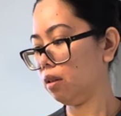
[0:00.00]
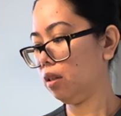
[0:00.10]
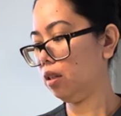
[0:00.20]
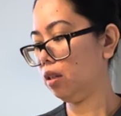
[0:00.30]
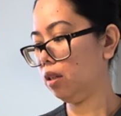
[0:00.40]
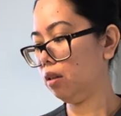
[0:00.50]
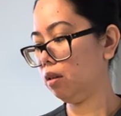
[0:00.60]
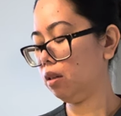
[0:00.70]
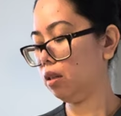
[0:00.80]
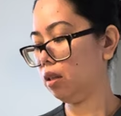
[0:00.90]
And
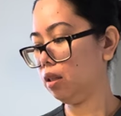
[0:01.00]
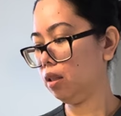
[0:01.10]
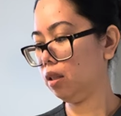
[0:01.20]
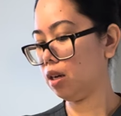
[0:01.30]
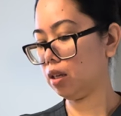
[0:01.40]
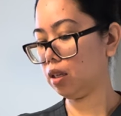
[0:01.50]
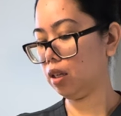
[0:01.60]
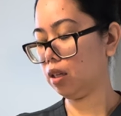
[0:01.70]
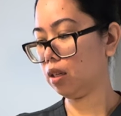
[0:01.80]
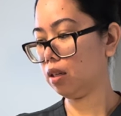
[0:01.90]
then lock it.